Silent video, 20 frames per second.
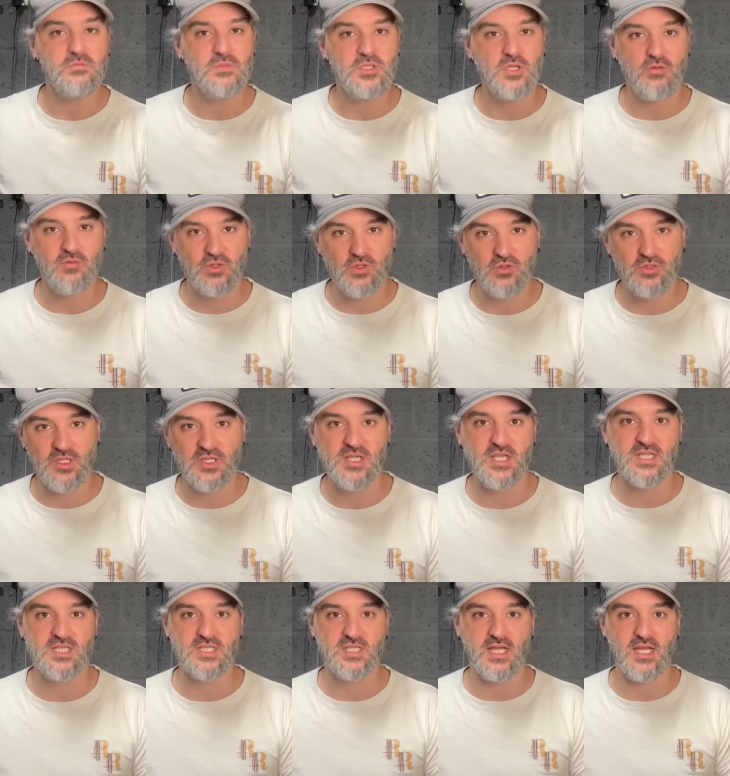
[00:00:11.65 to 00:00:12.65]
So I recorded
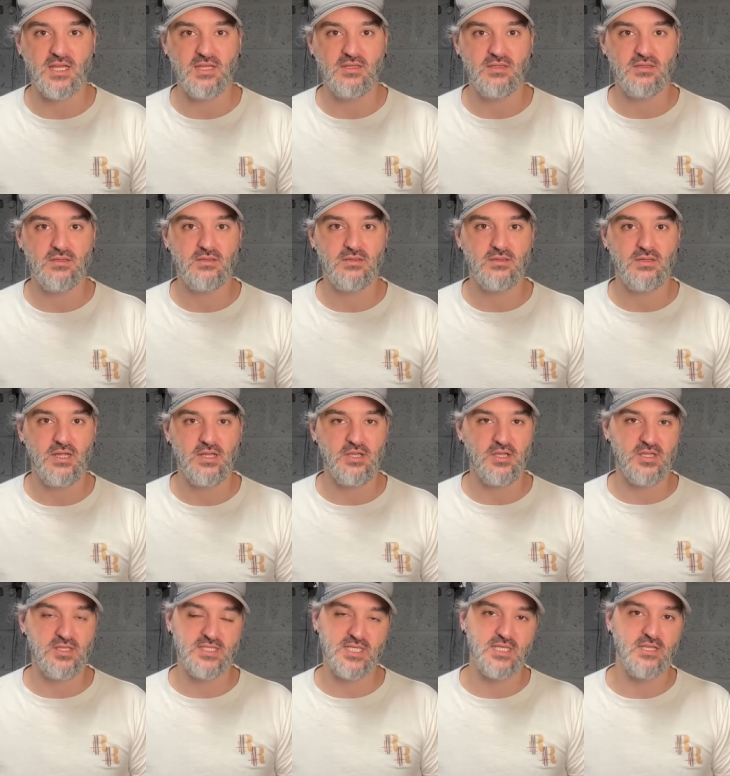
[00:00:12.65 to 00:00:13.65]
yesterday, and you
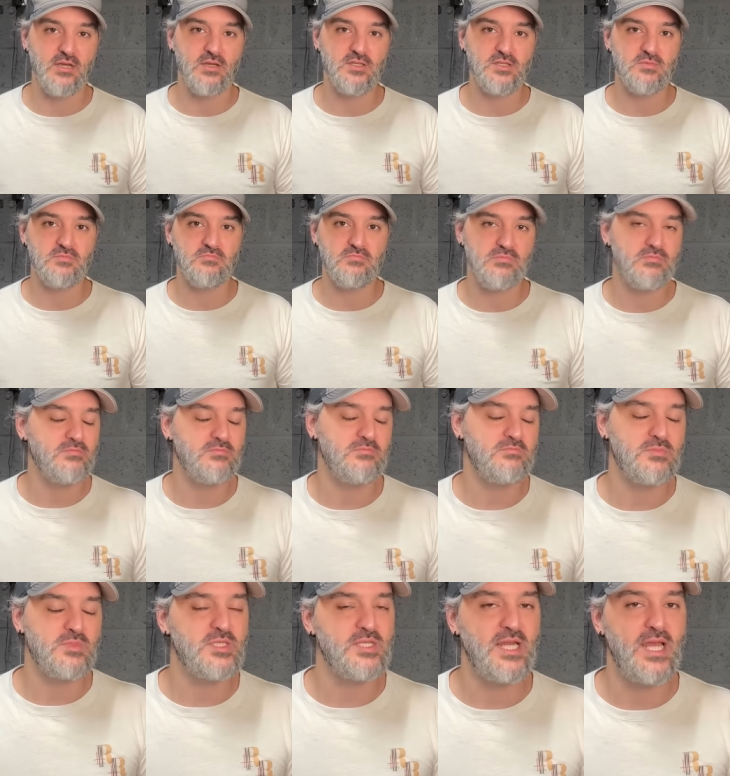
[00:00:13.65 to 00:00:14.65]
can see those
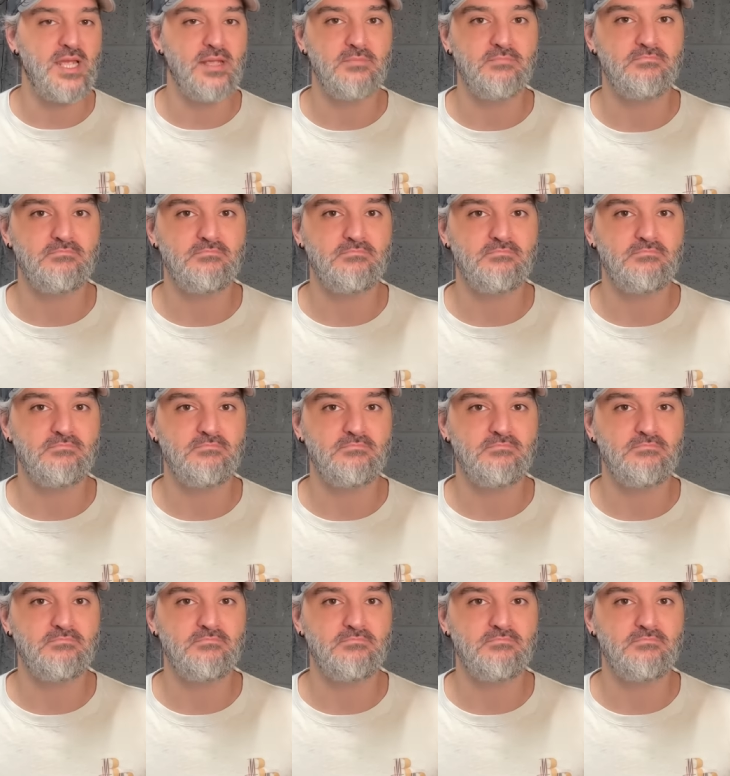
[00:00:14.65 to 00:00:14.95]
today.